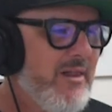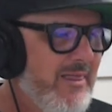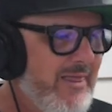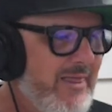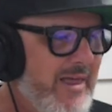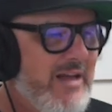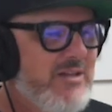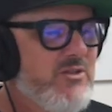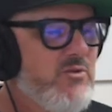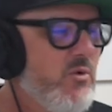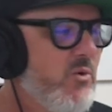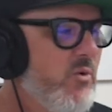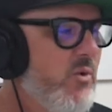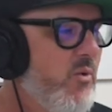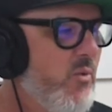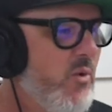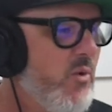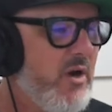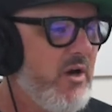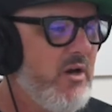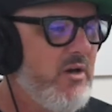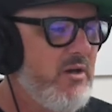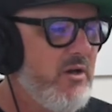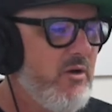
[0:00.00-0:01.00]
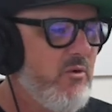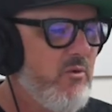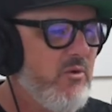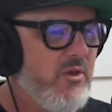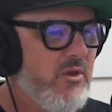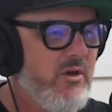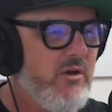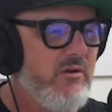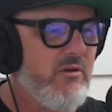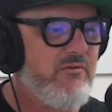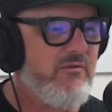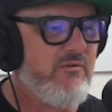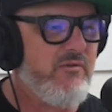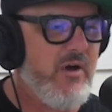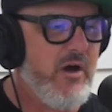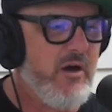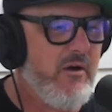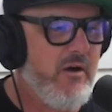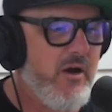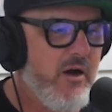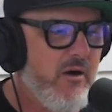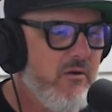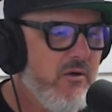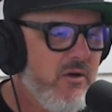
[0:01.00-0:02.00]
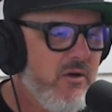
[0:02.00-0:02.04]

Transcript: That's what we want to do with a good photo.